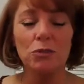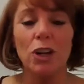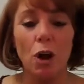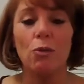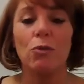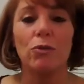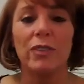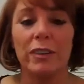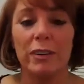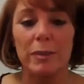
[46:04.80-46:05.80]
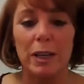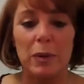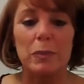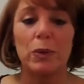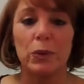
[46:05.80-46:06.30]
know very many
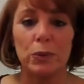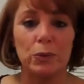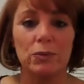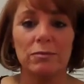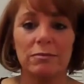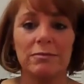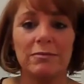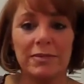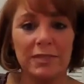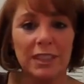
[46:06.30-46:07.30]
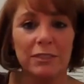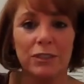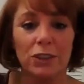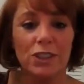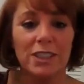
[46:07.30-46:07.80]
people who
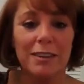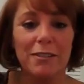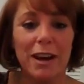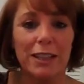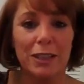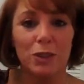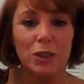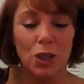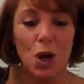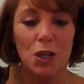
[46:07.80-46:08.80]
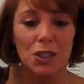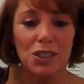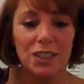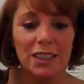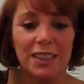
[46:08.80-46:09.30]
converse directly with the
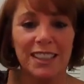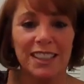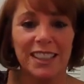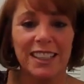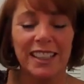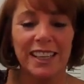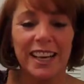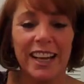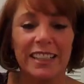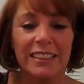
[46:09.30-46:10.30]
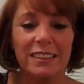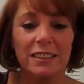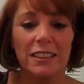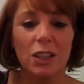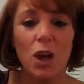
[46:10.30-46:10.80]
laws. And
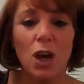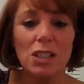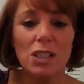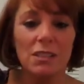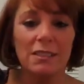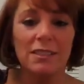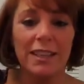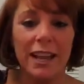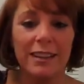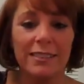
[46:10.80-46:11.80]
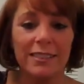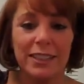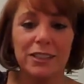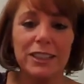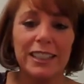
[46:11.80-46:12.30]
the laws, they're
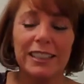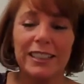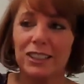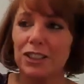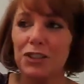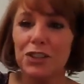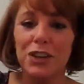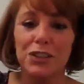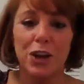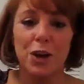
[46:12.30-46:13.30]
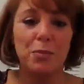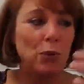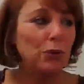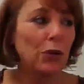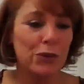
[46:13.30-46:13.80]
just there to
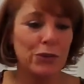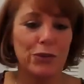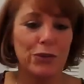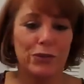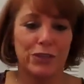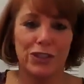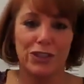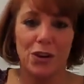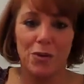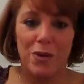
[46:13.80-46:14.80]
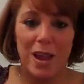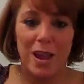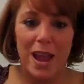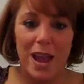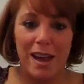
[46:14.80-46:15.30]
uphold our universe, our
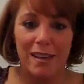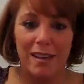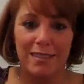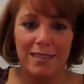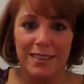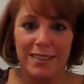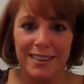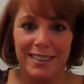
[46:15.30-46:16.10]
reality.